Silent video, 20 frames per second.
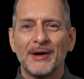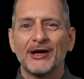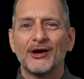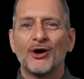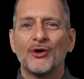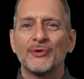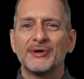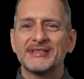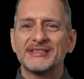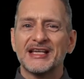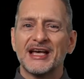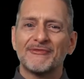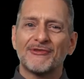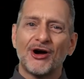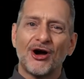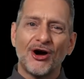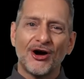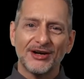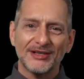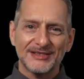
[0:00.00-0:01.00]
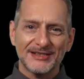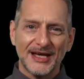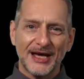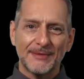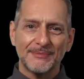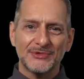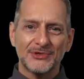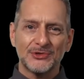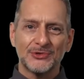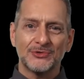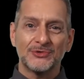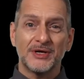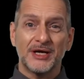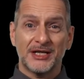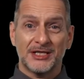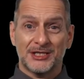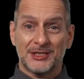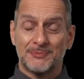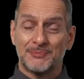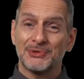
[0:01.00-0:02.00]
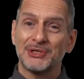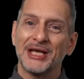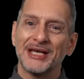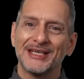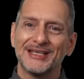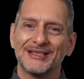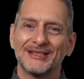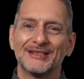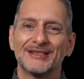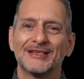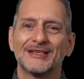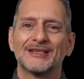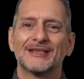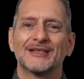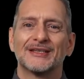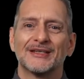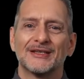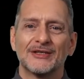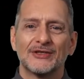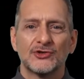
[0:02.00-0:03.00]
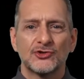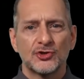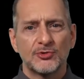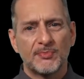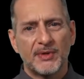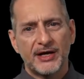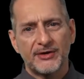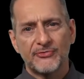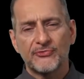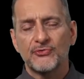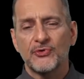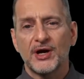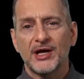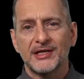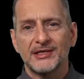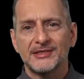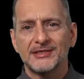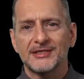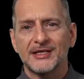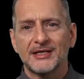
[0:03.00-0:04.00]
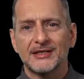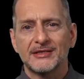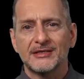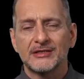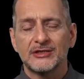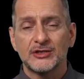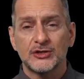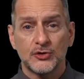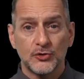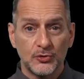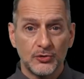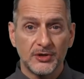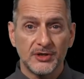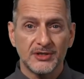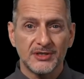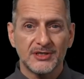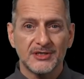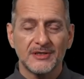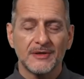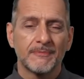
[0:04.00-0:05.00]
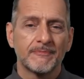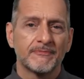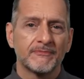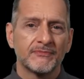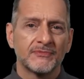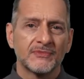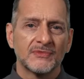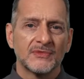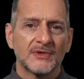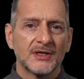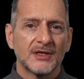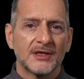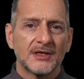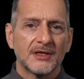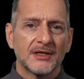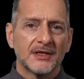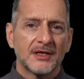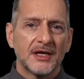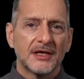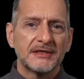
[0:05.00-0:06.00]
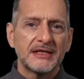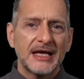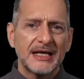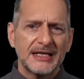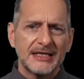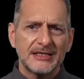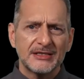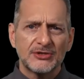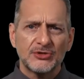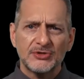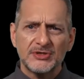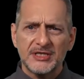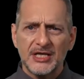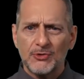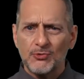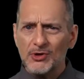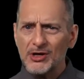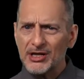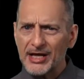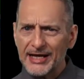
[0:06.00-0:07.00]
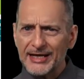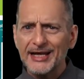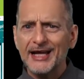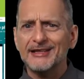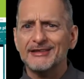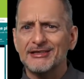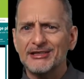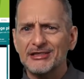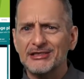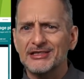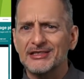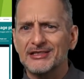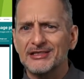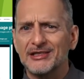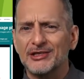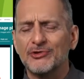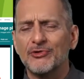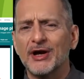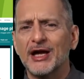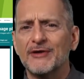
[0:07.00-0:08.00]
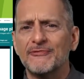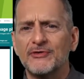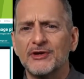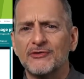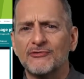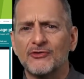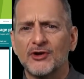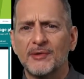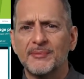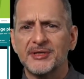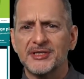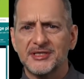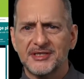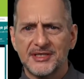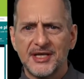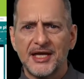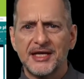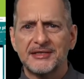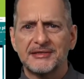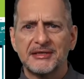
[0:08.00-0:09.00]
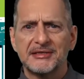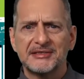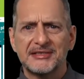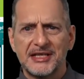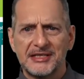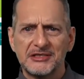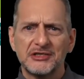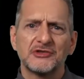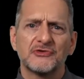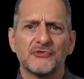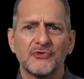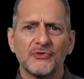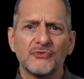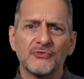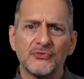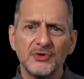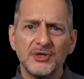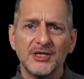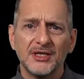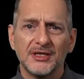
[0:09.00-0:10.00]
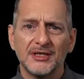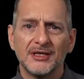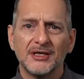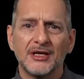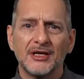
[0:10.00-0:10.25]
I always have a hard time to explain to my friends and students. And that is they'll say, well, I got this graphic from a site that says it's for free.